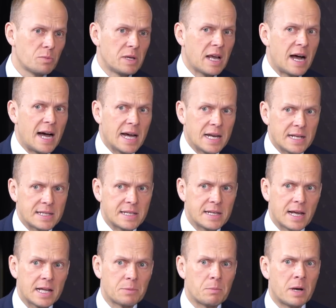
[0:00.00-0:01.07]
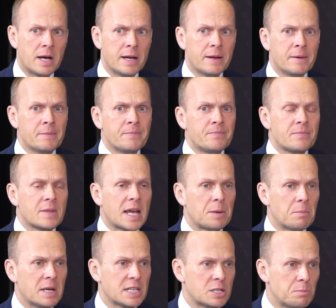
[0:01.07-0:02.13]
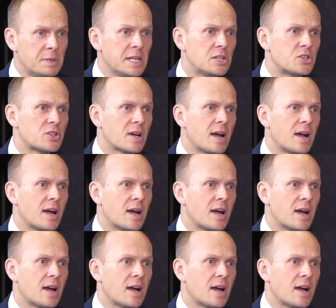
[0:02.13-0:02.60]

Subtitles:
be highlighting at my speech.